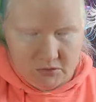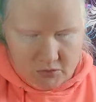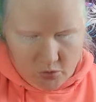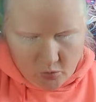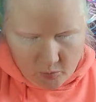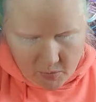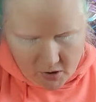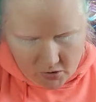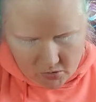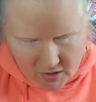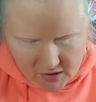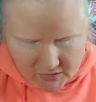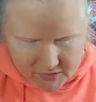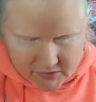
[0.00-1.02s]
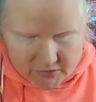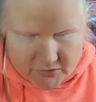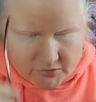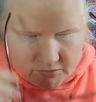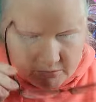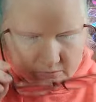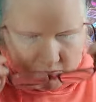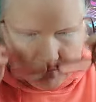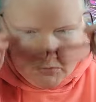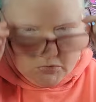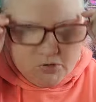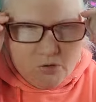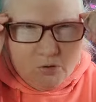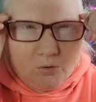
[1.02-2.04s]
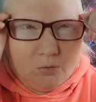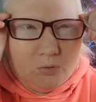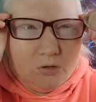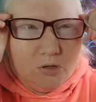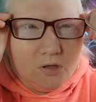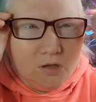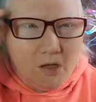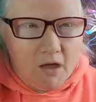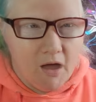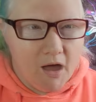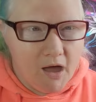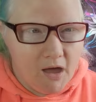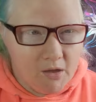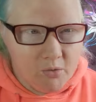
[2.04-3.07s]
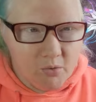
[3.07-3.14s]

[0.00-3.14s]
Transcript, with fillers: Coke bottle glasses. So I